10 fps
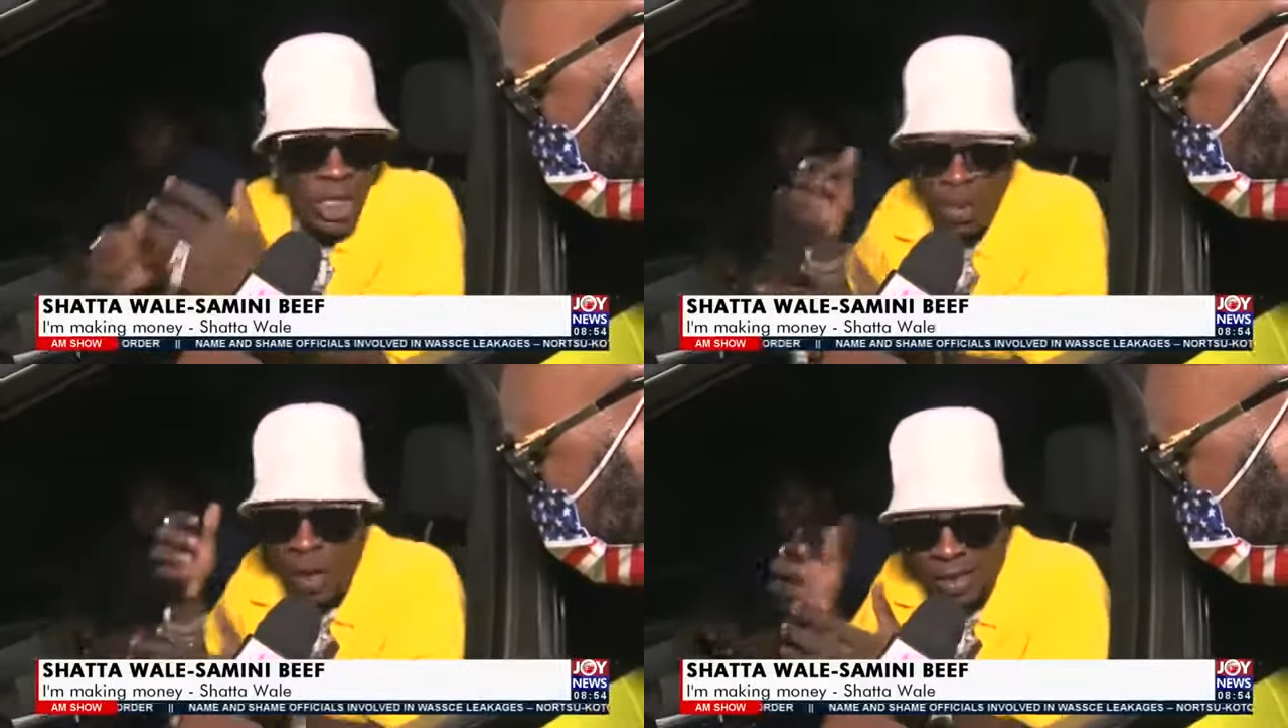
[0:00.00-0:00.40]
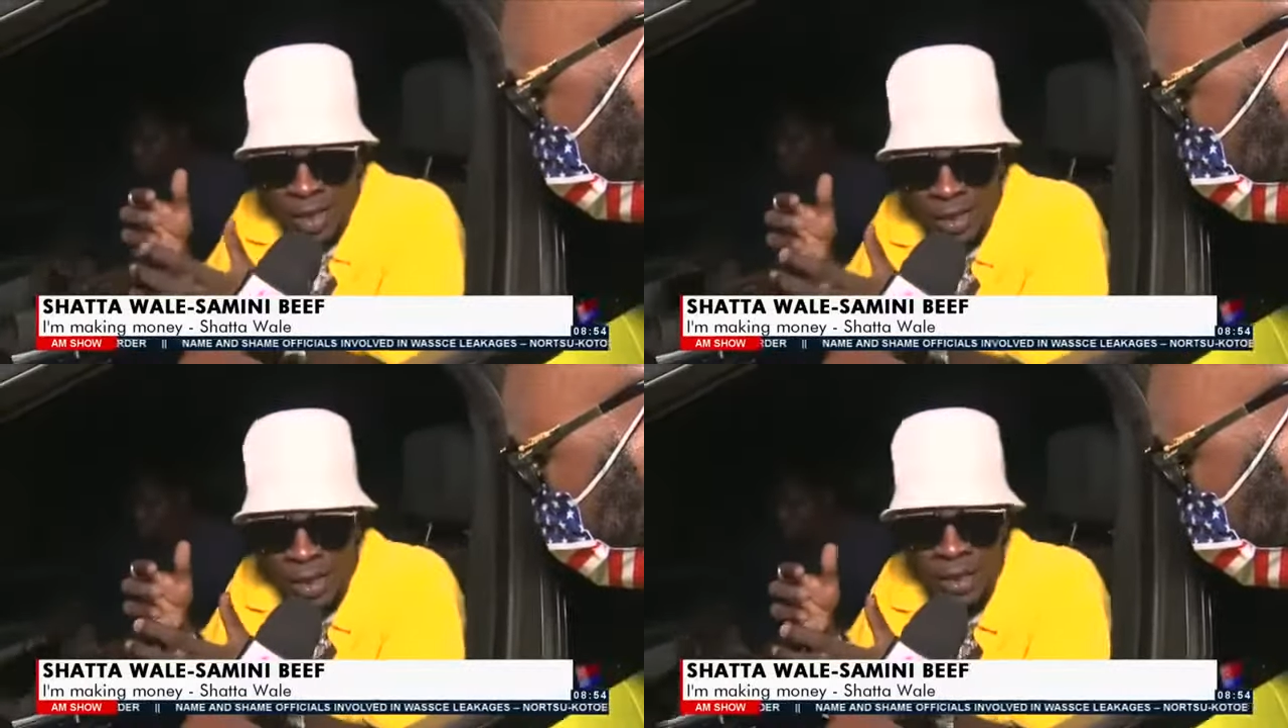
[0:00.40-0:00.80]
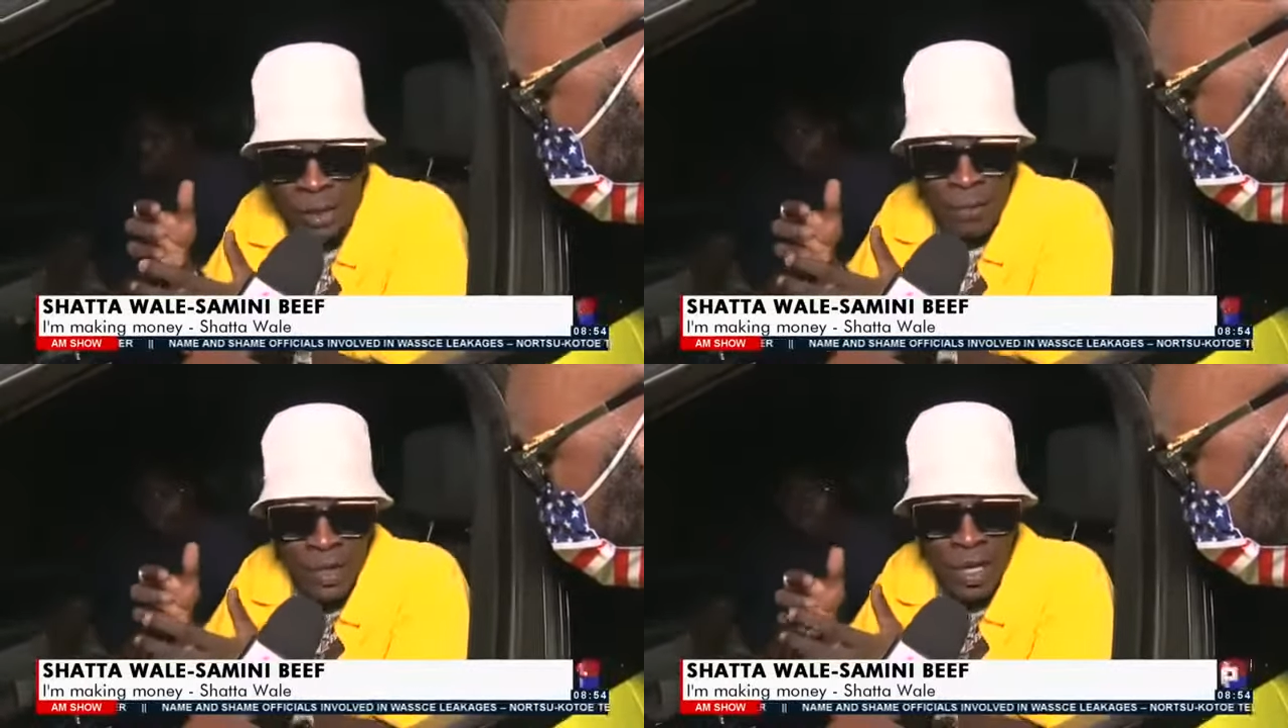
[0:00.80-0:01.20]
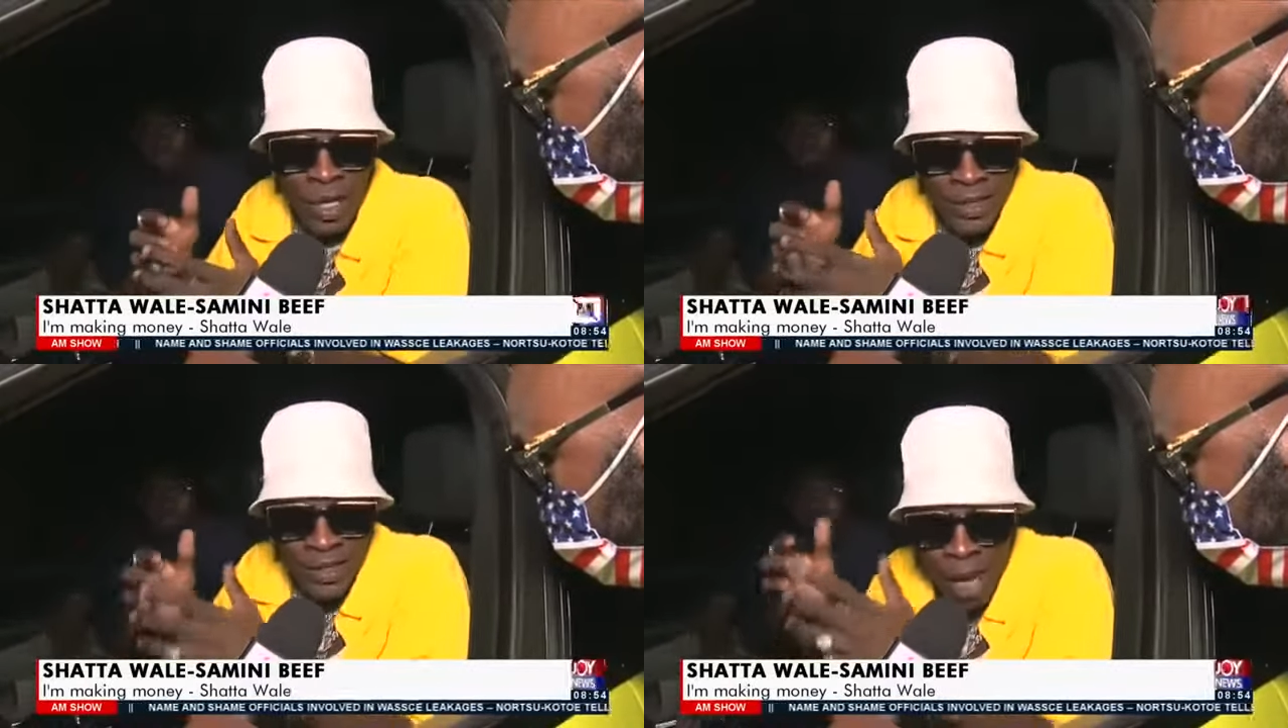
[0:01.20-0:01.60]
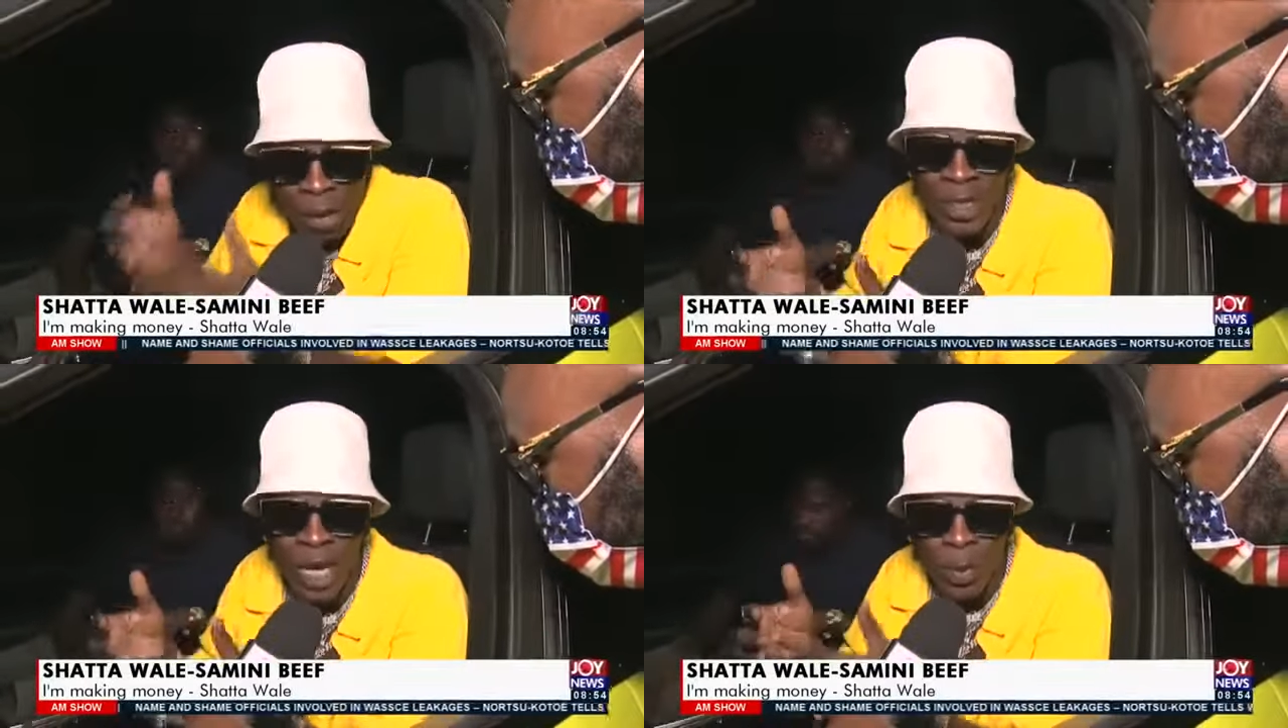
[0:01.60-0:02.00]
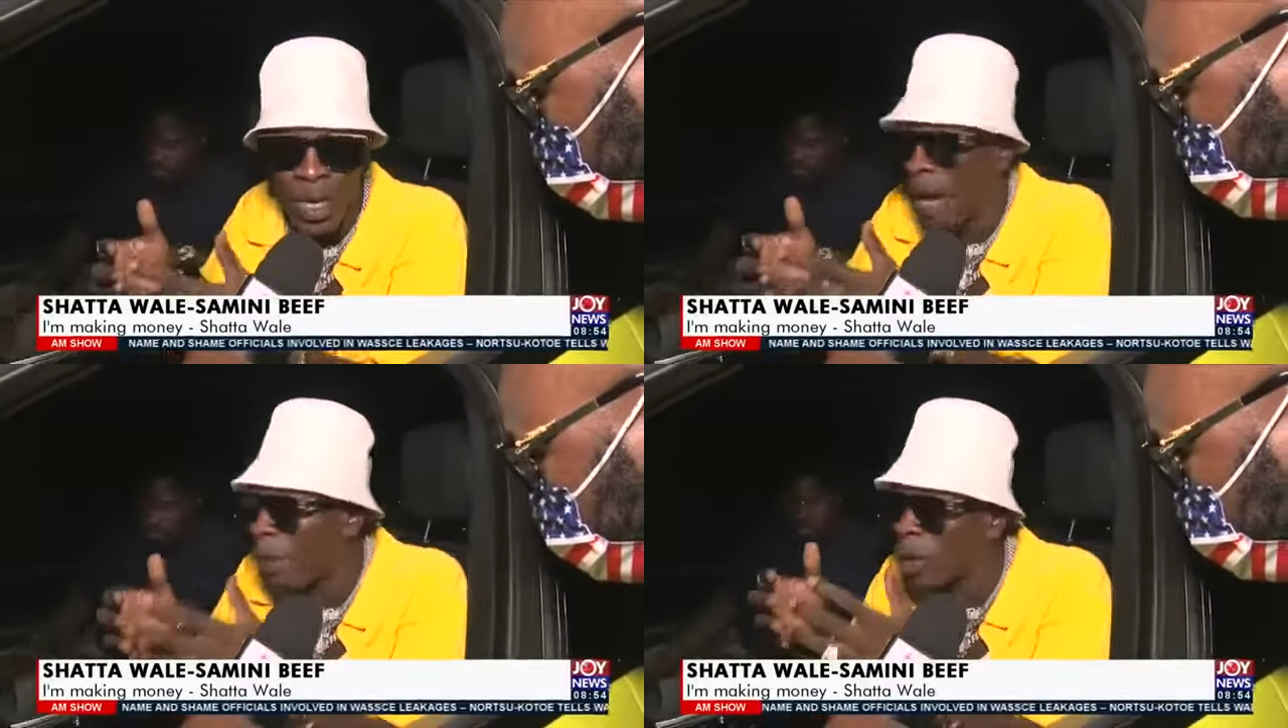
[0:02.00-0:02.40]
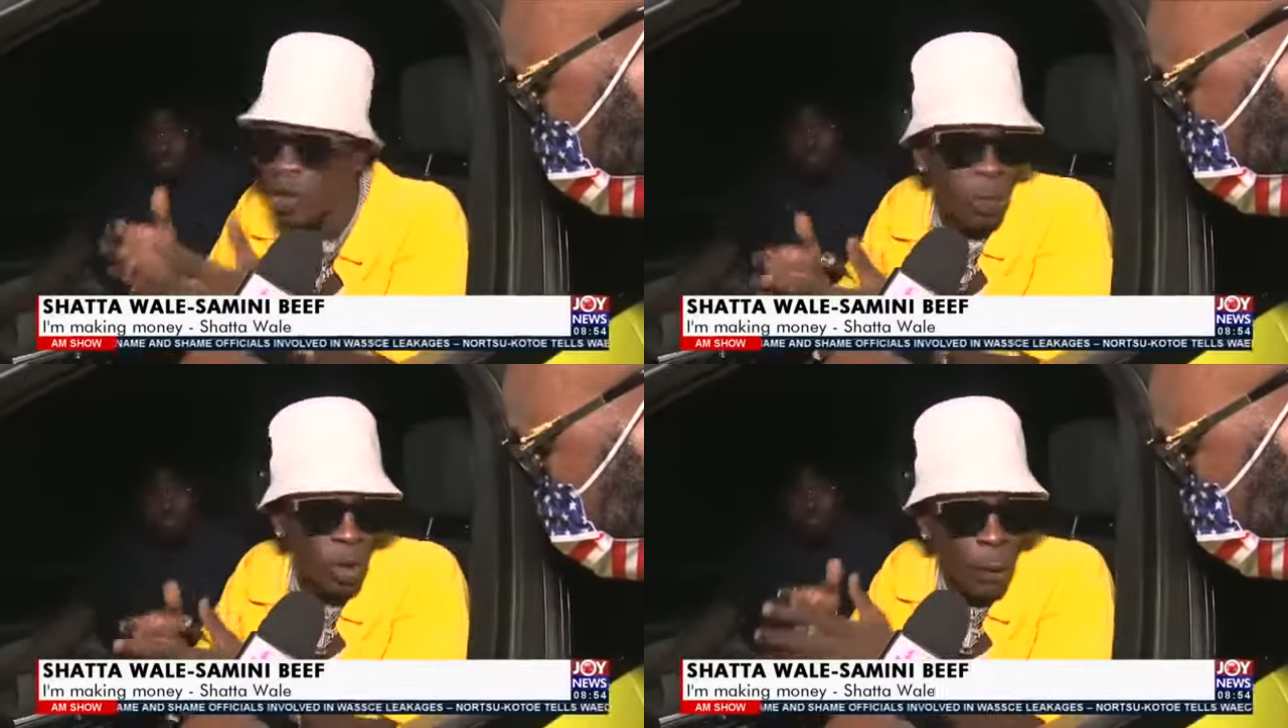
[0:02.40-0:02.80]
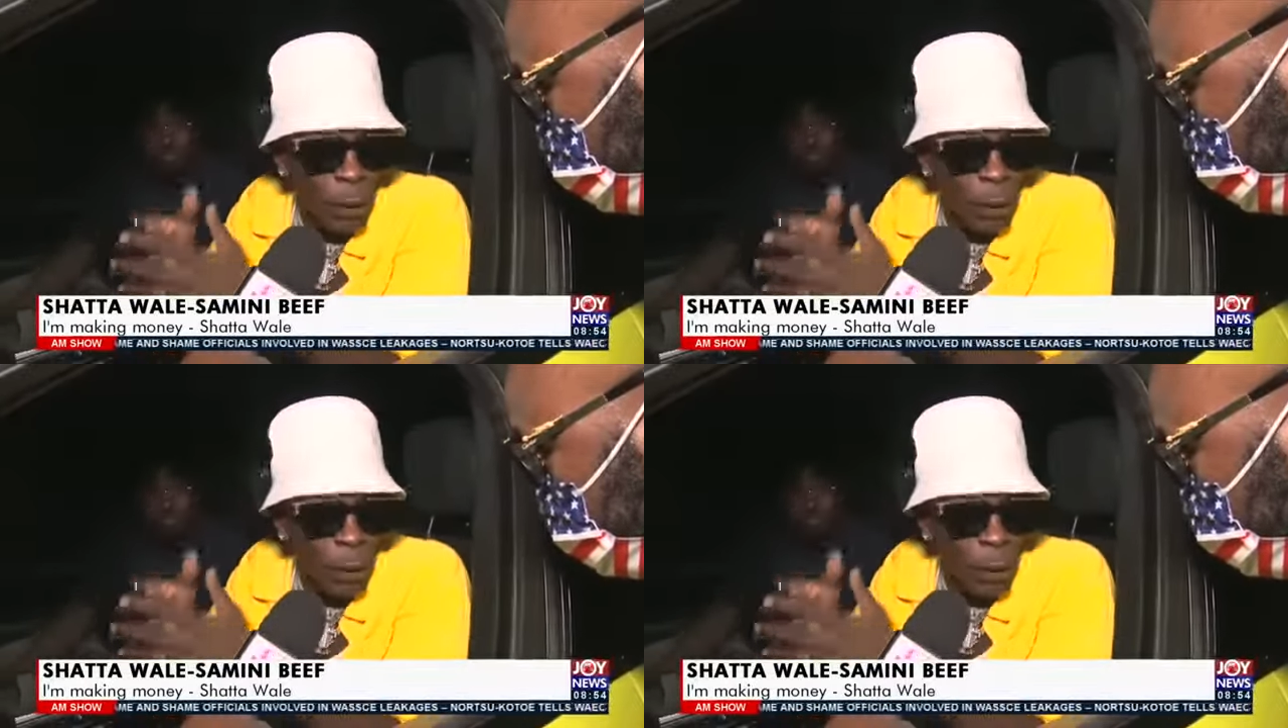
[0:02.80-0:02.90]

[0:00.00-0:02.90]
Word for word: restructure things. It's now that we are about to